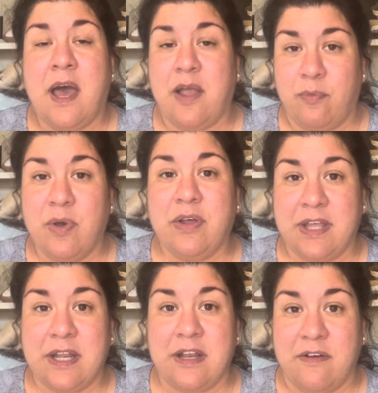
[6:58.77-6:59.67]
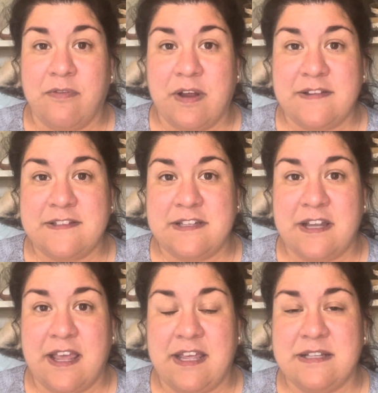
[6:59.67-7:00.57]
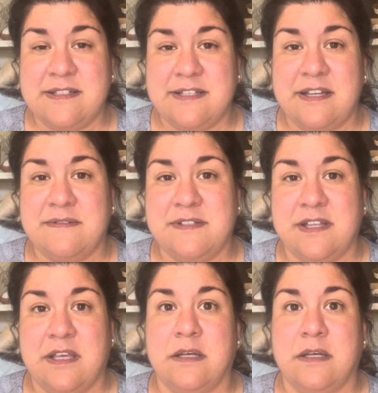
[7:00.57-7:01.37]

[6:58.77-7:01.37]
I will get enough rest tonight, instead of saying,